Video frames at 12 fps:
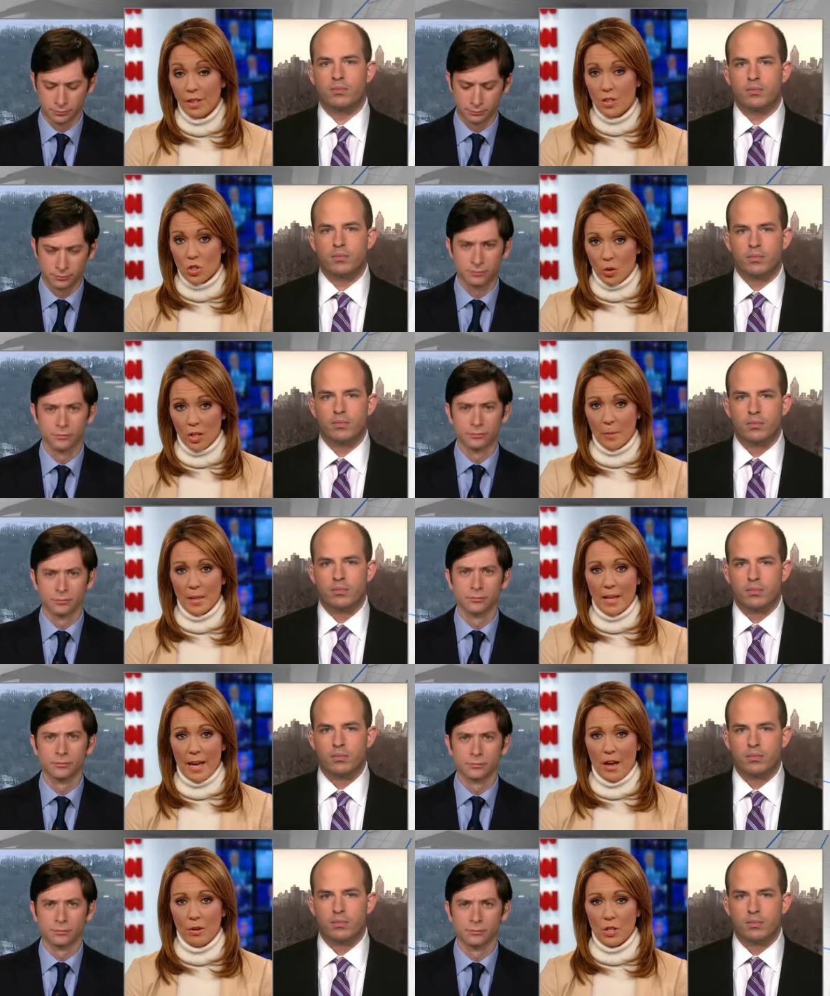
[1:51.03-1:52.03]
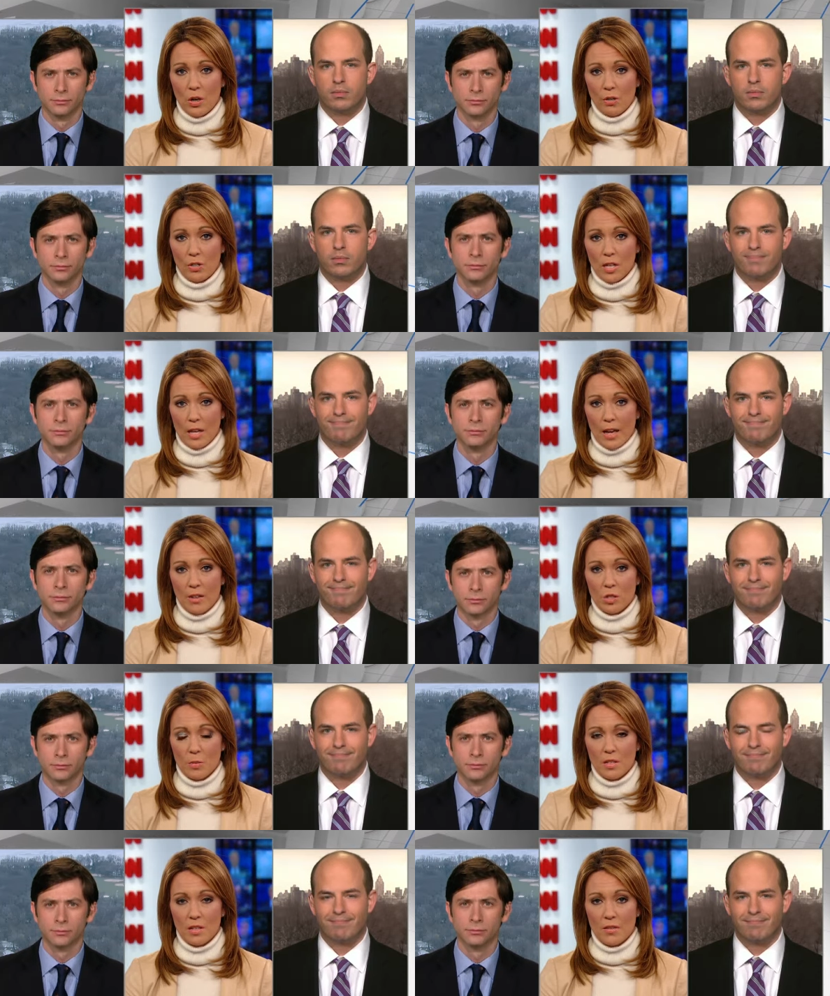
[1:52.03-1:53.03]
Speaker 1: Joining me now, New York City
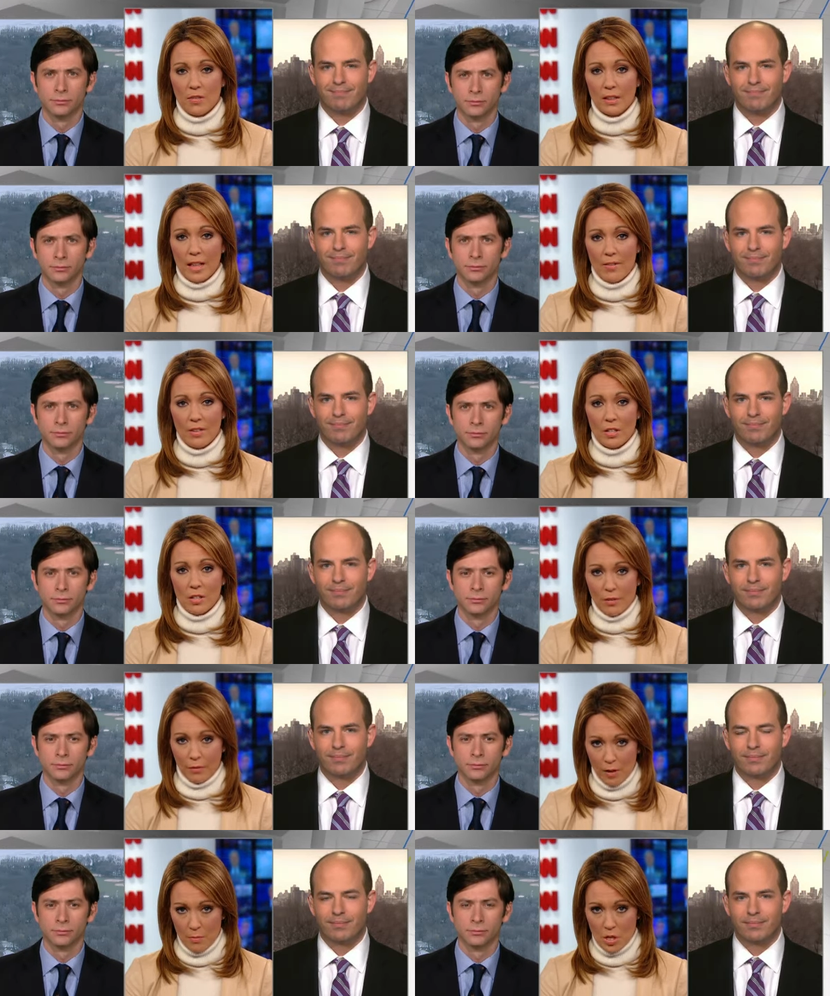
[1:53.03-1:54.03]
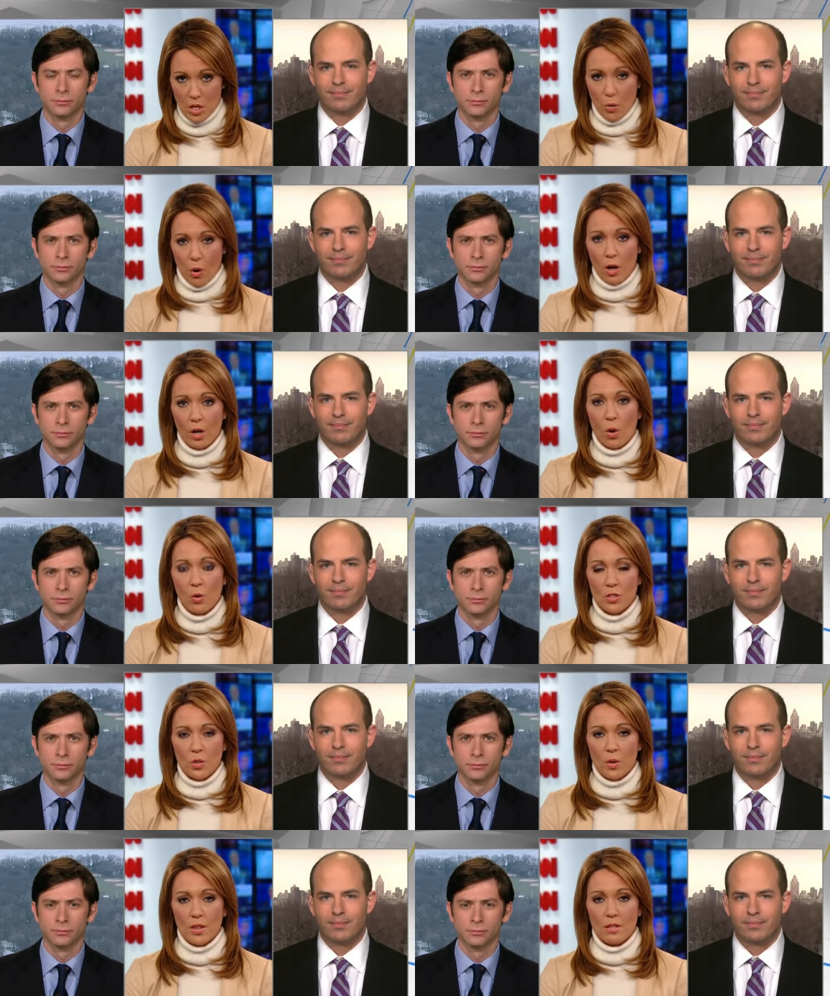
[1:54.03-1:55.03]
Councilman Stephen Levin from New York,
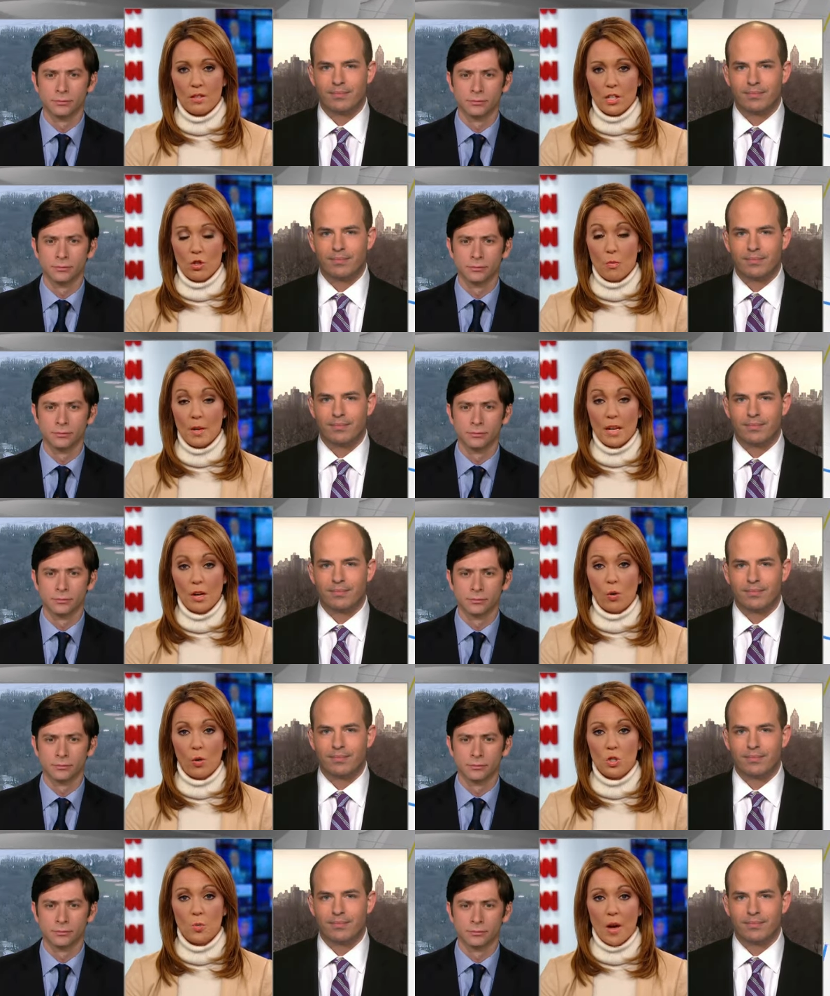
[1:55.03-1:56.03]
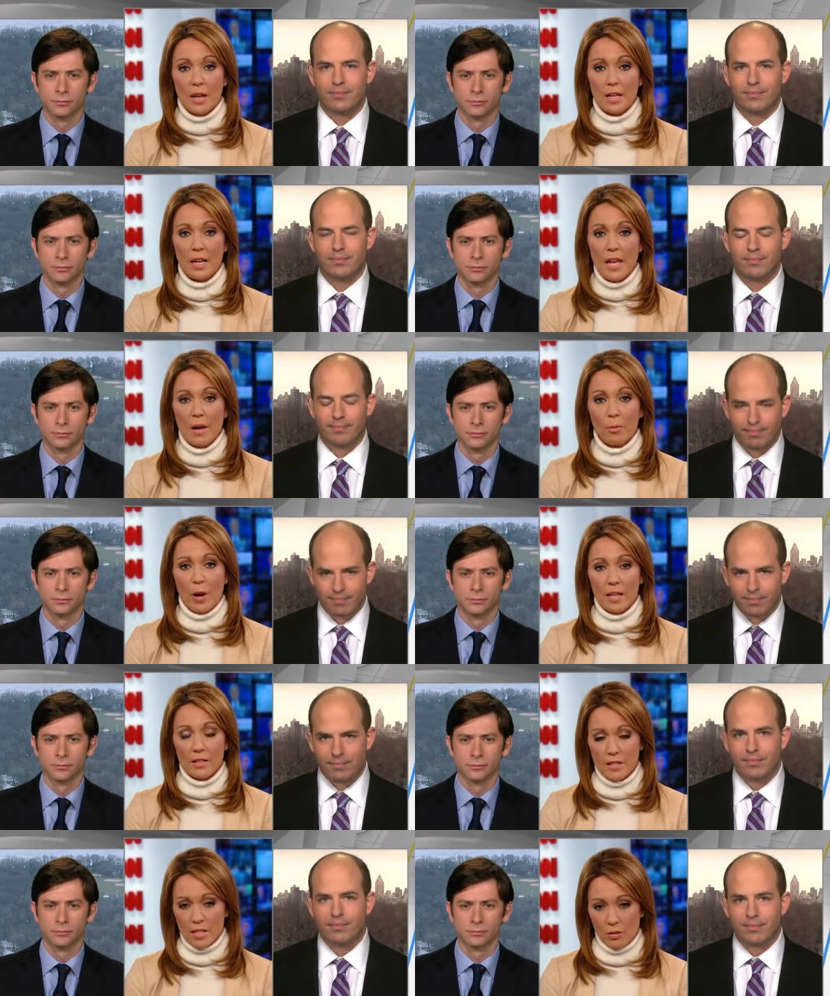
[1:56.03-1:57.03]
also with the senior media correspondent
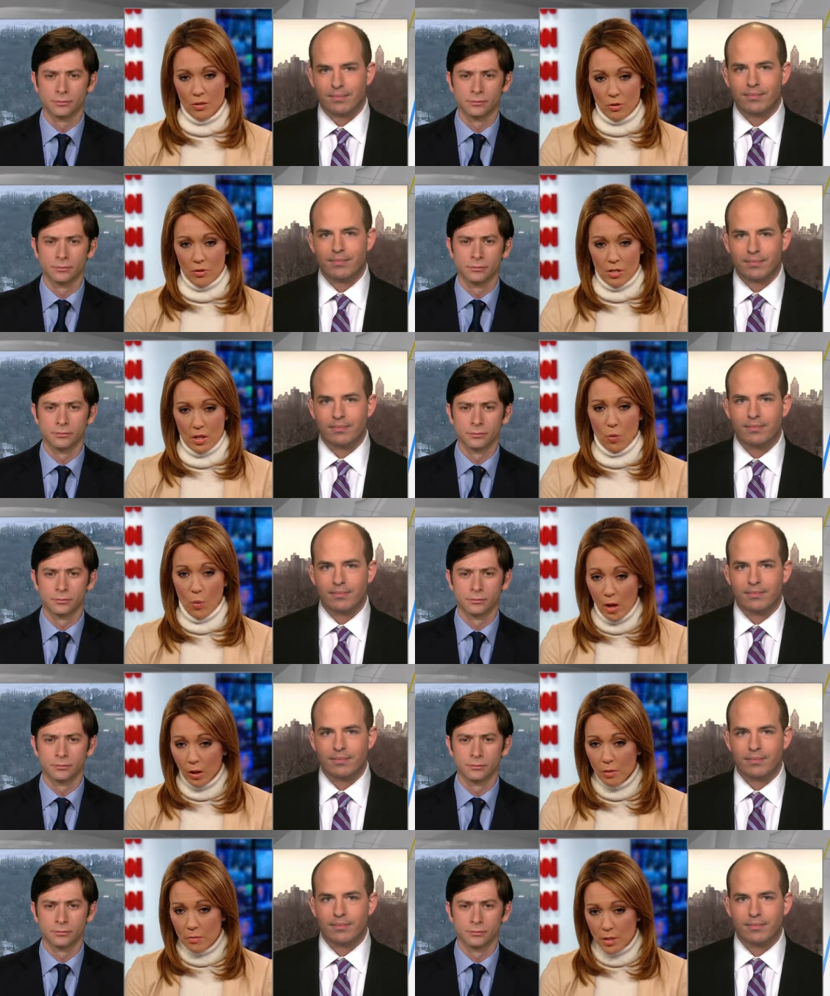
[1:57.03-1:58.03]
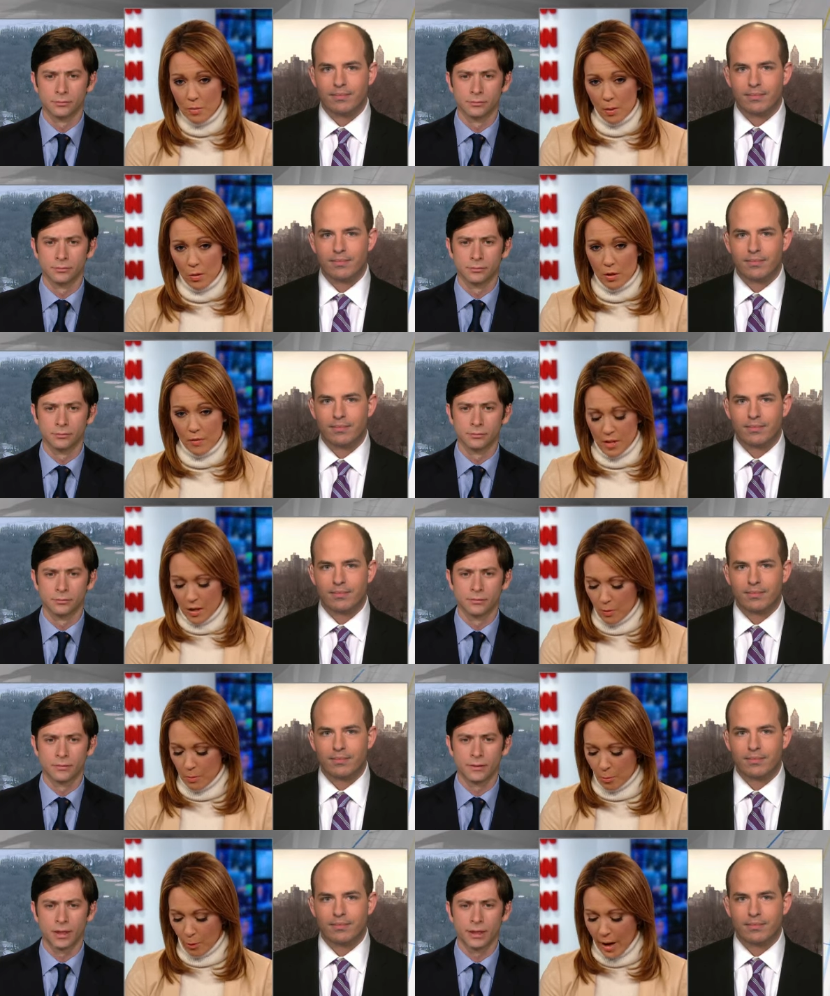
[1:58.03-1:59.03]
Brian Stelter. So, welcome to both of you.
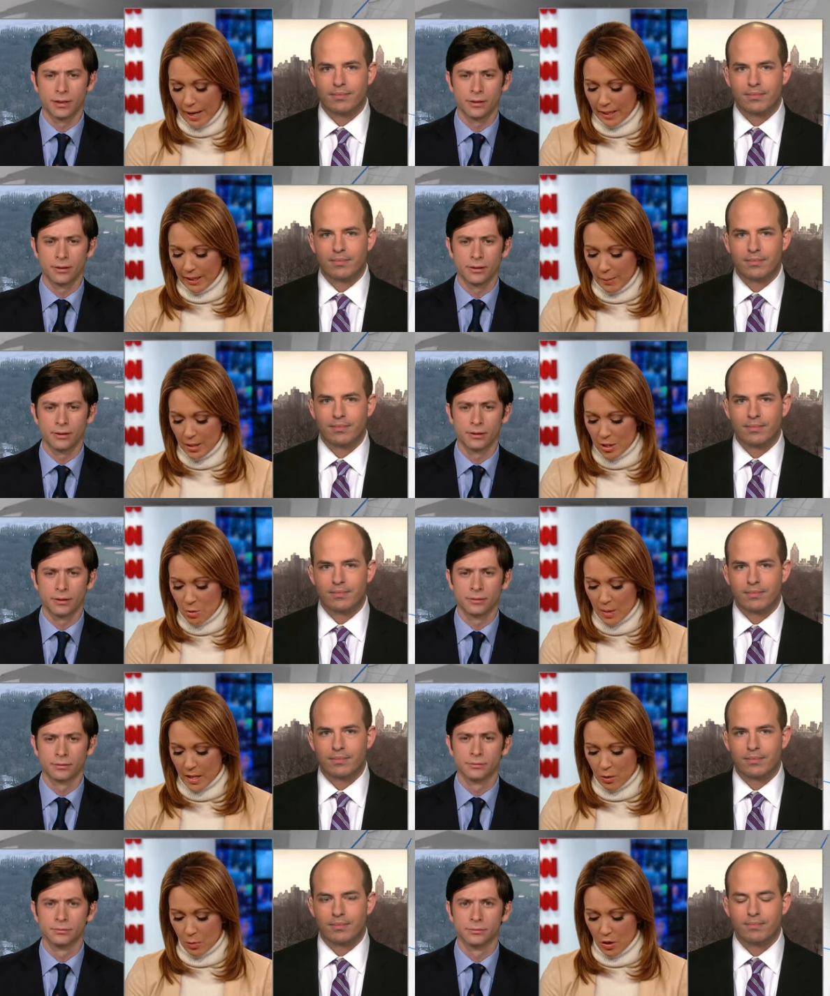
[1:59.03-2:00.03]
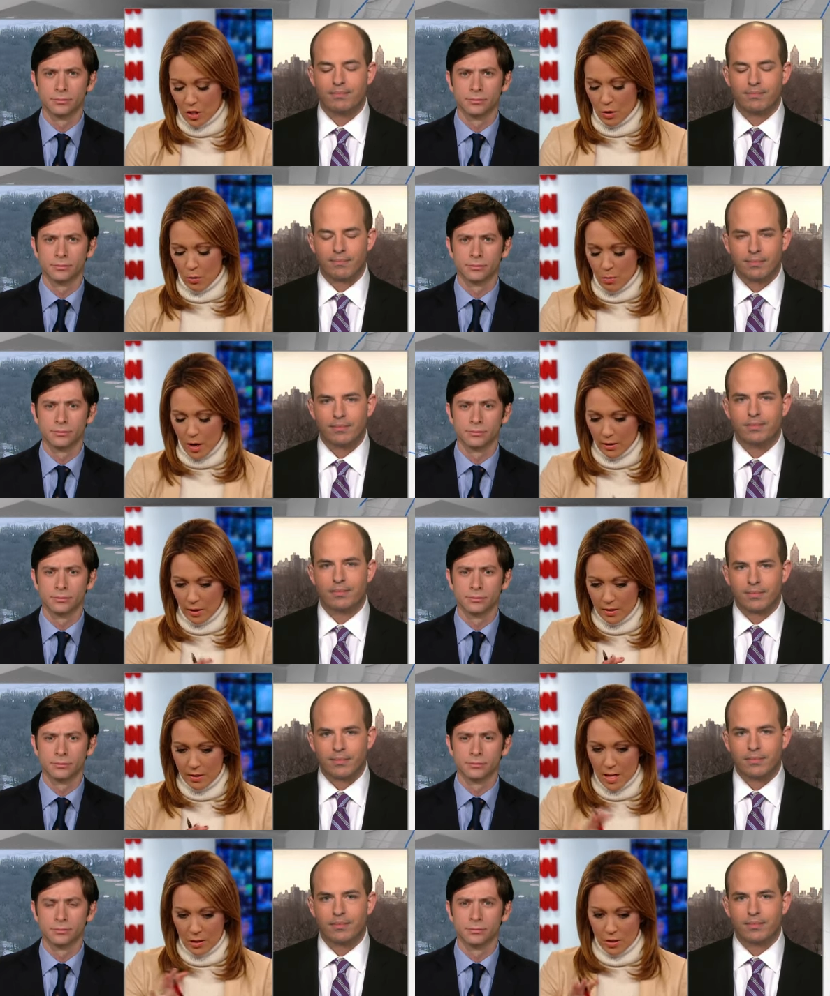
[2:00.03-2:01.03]
And, Brian, let me just begin with you. Uh,
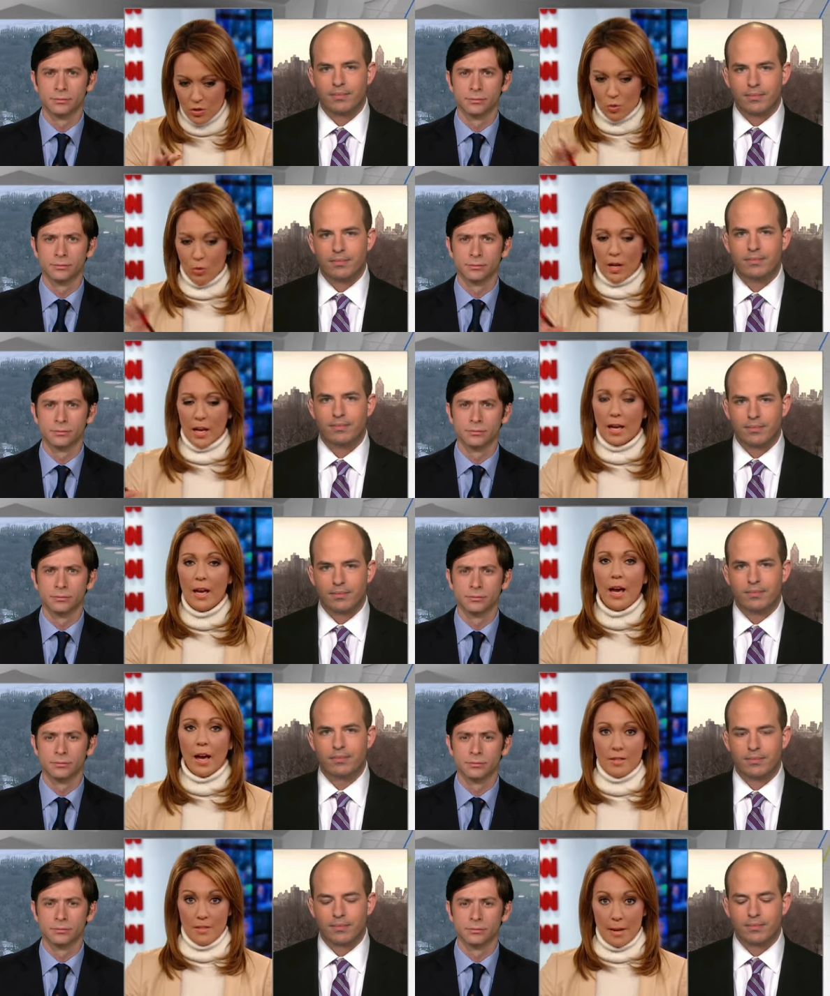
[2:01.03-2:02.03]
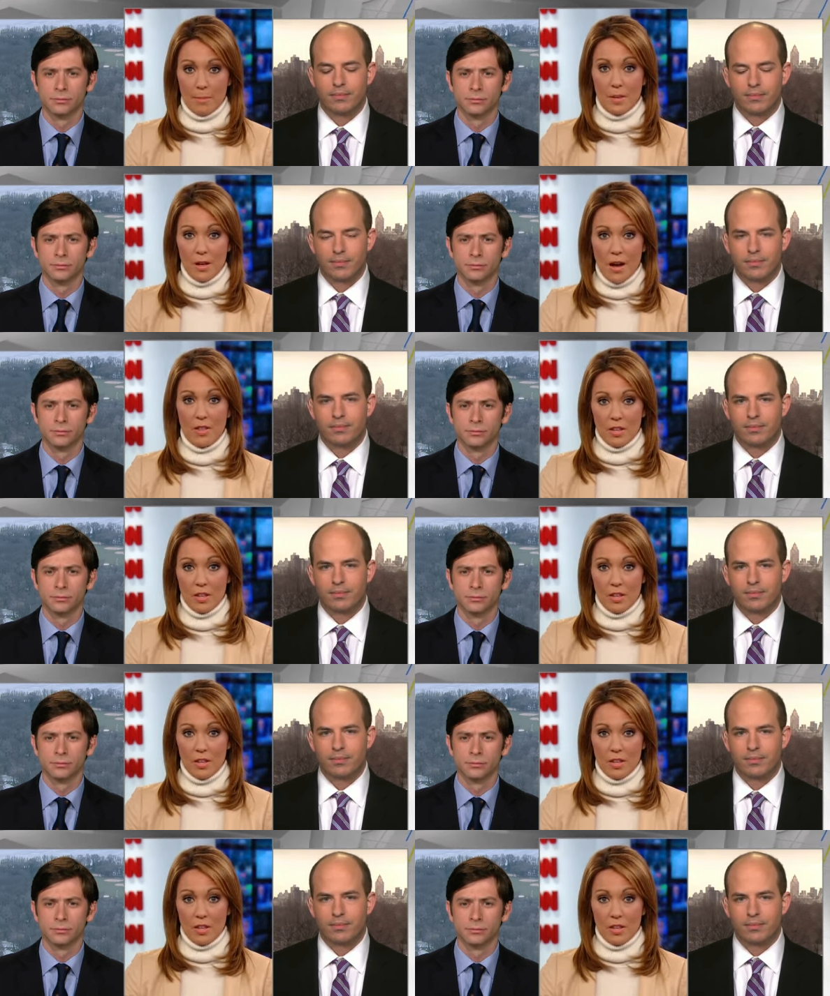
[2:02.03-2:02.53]
let's take the story a step beyond